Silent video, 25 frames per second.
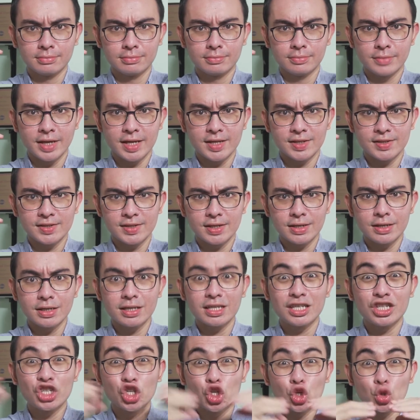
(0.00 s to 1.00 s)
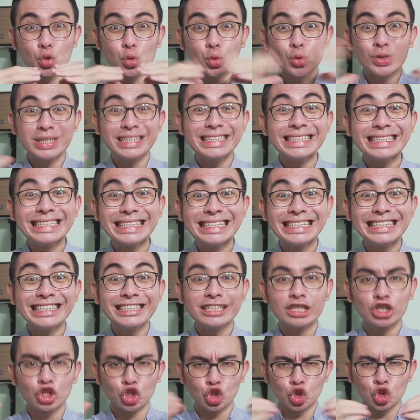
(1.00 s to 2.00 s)
and say Q-E,
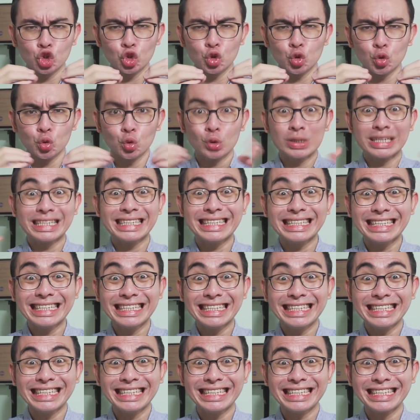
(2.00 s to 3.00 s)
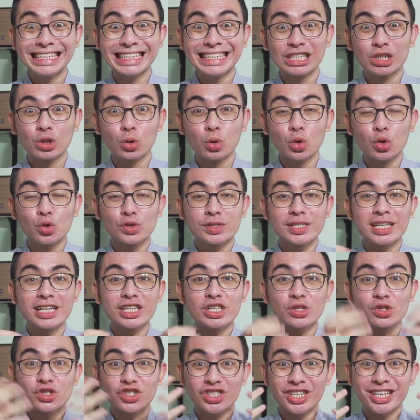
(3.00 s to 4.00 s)
Q-E to loosen
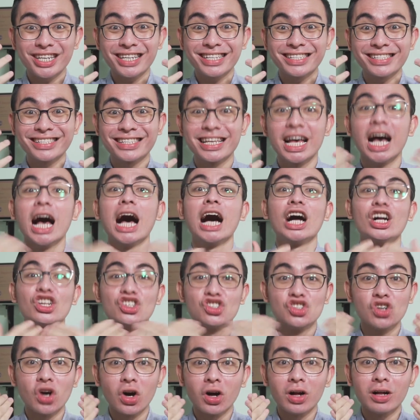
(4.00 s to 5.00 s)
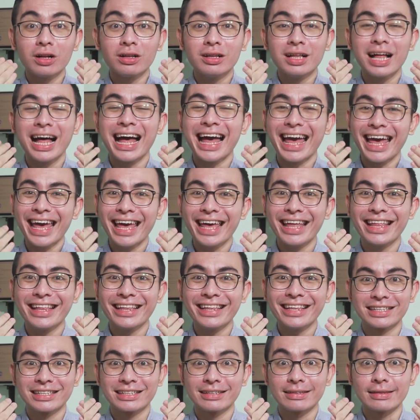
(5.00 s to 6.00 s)
your cheeks, jaw,
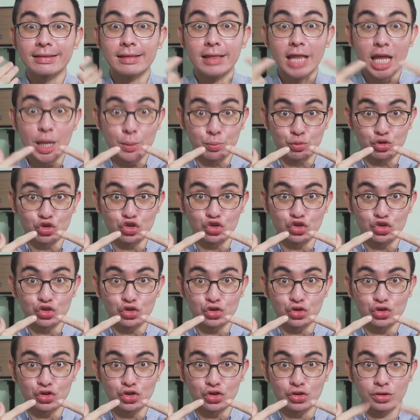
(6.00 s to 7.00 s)
and lips.